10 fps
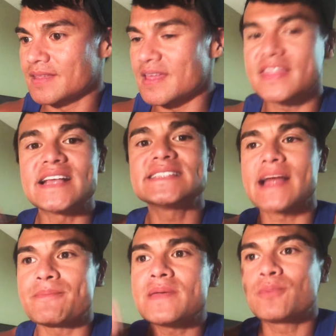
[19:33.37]
the things
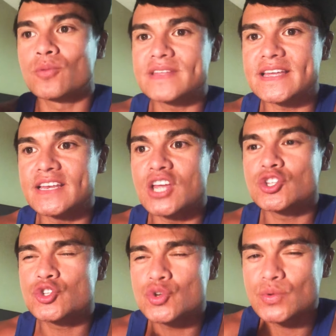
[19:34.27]
that people need
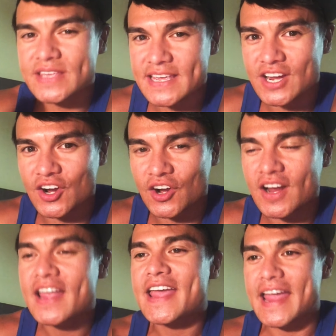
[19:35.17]
to
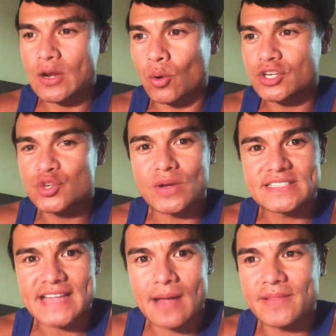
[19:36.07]
hear in order to
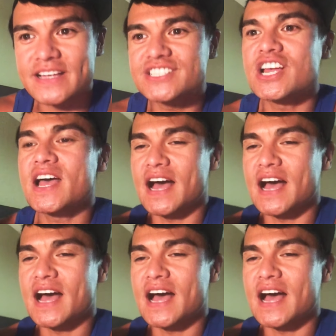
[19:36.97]
establish